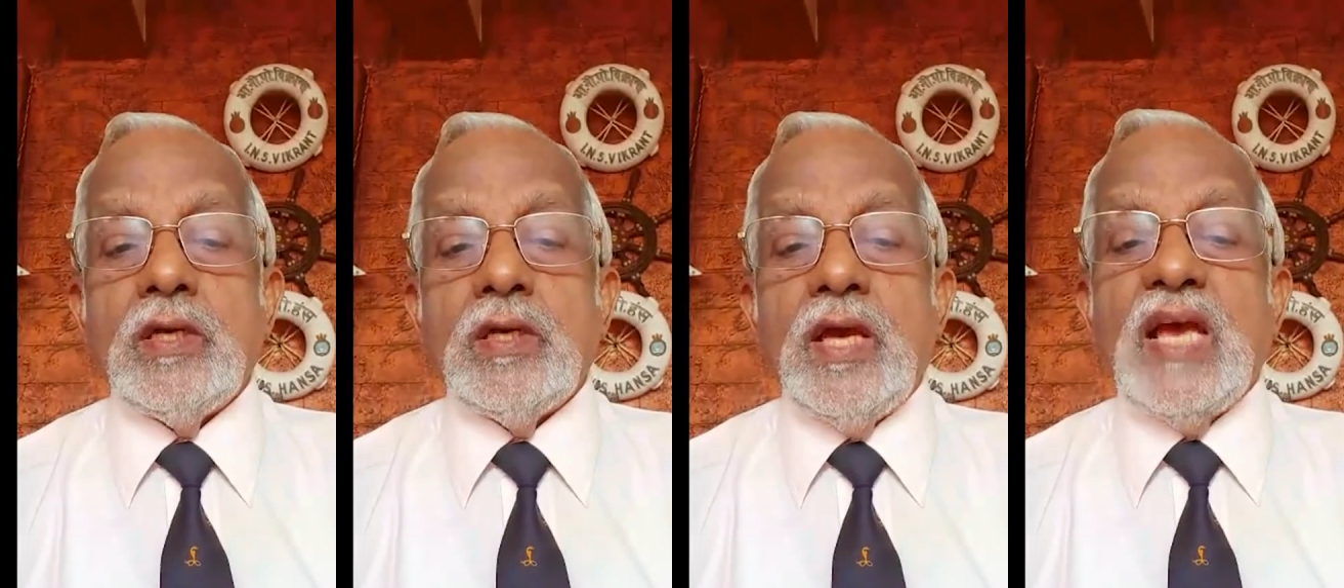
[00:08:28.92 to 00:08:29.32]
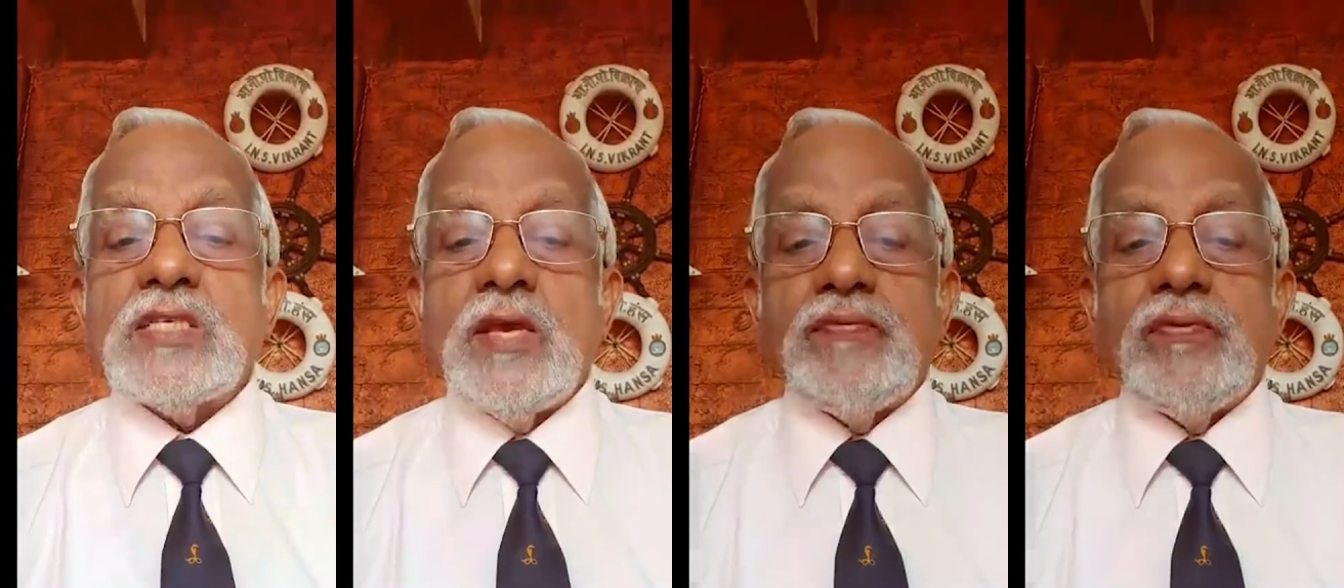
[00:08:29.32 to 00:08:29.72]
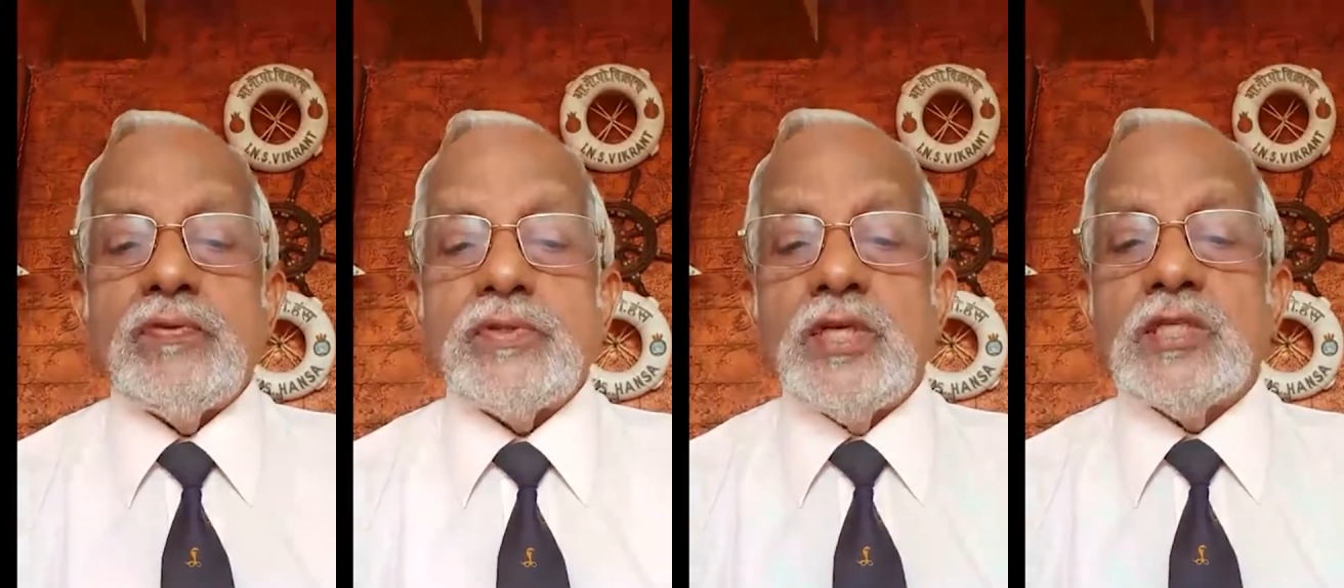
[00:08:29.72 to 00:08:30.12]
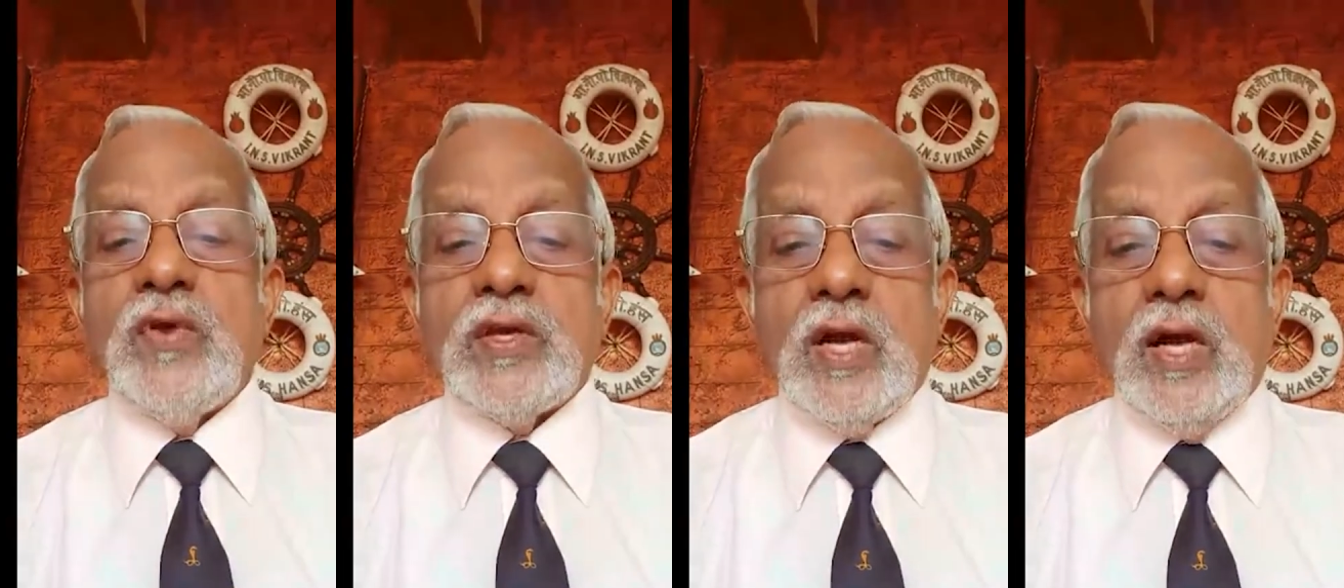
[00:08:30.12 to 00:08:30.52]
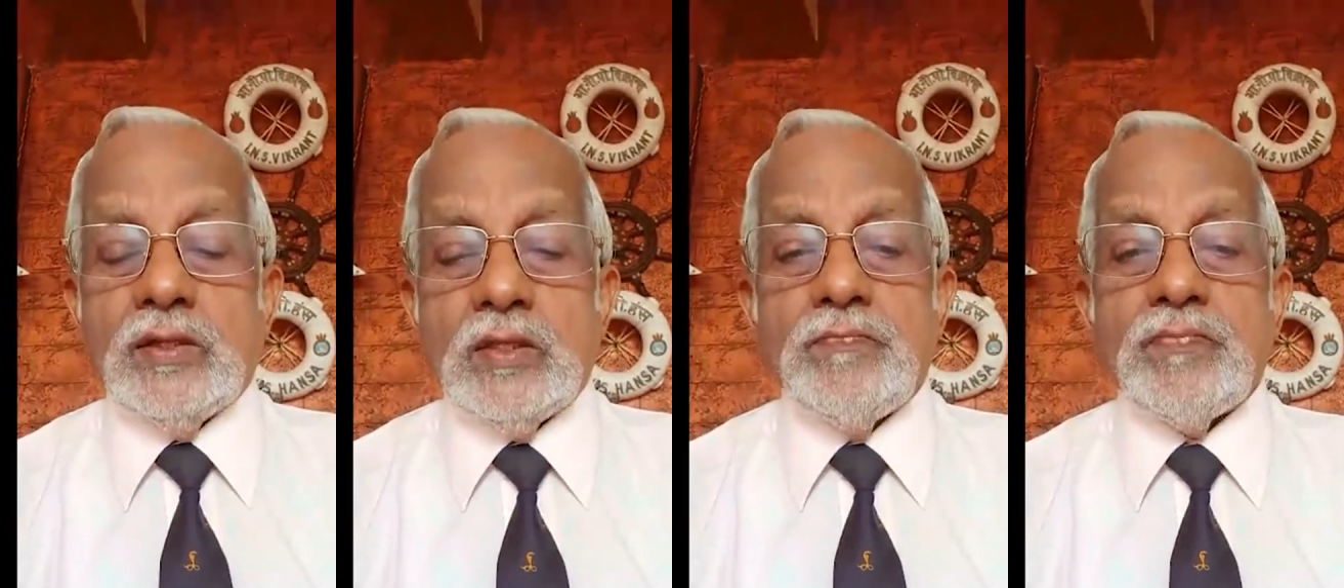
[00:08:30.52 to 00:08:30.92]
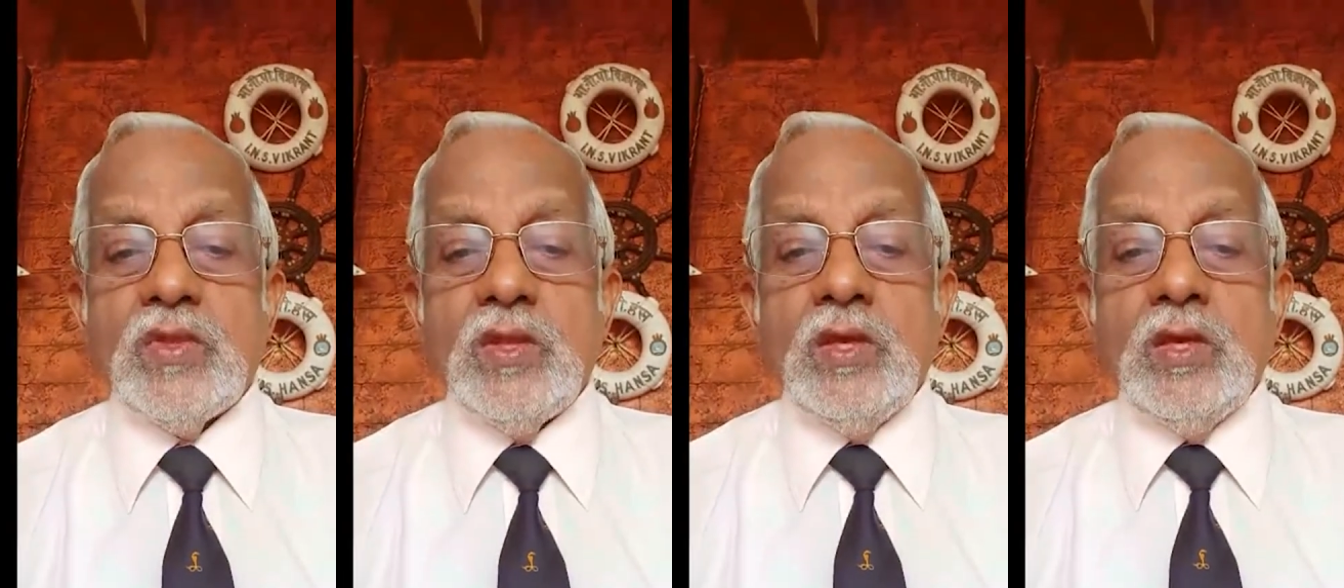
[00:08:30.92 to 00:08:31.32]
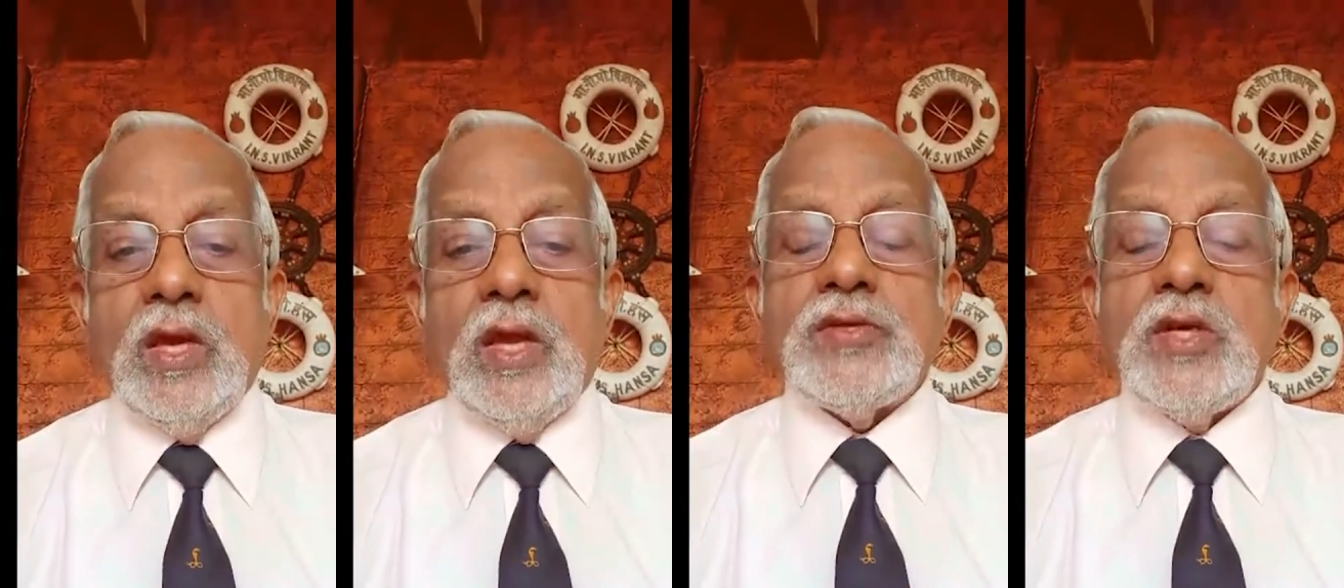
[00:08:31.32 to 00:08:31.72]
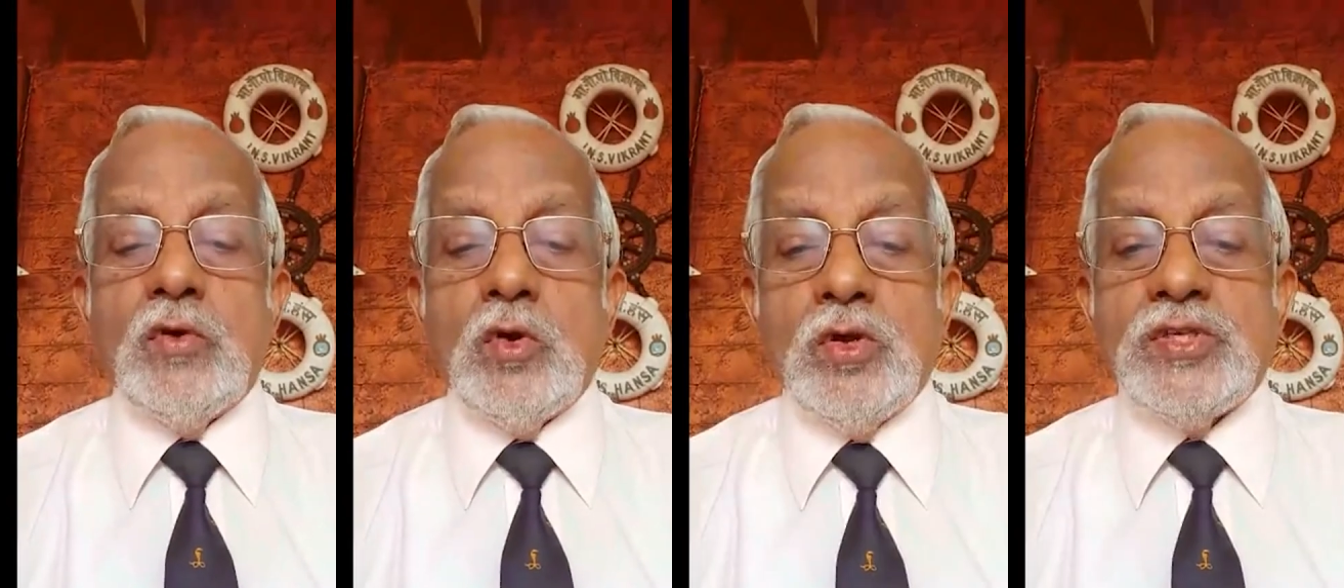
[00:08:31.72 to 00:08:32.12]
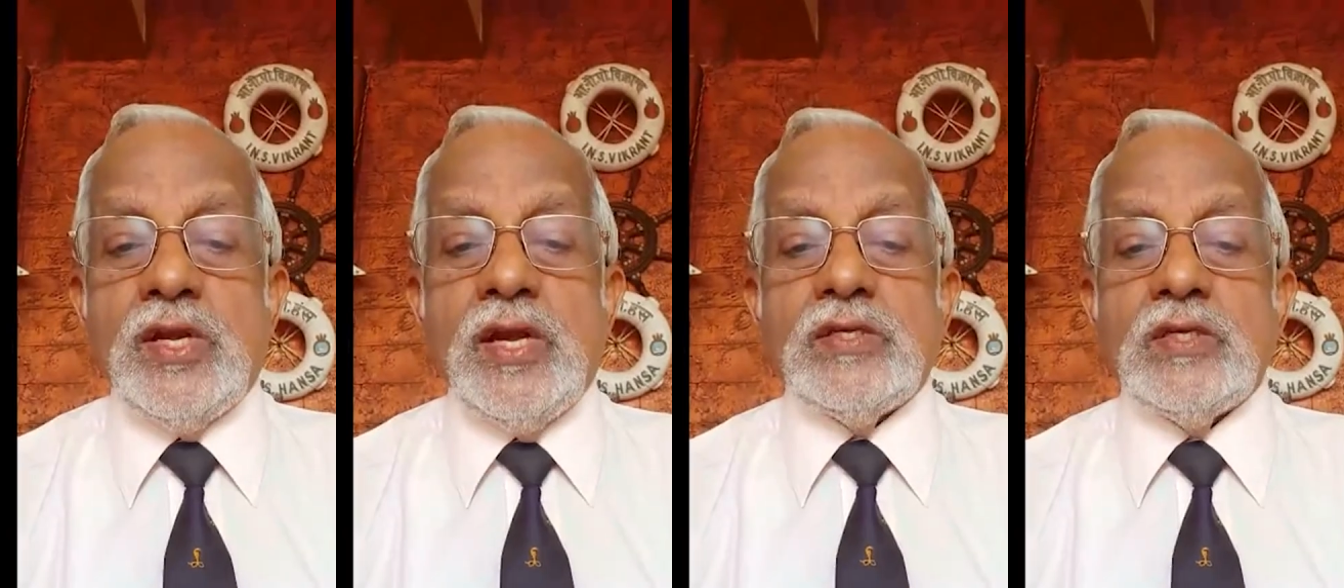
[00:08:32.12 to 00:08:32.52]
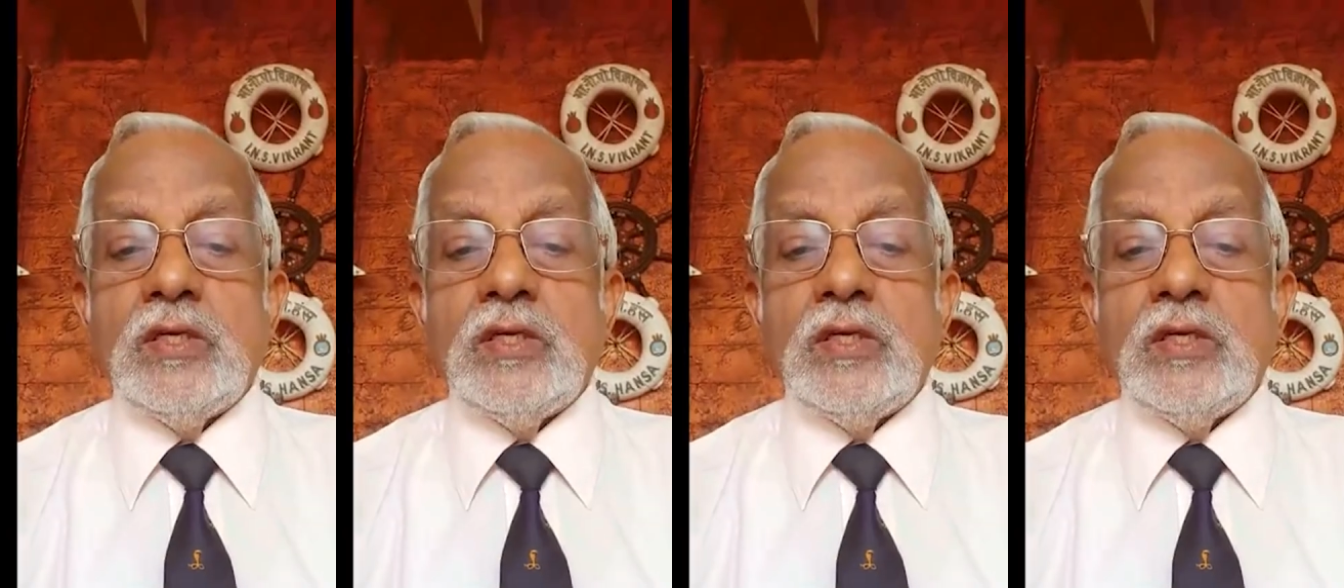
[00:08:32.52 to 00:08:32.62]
as if she is Vikrant, and she would originate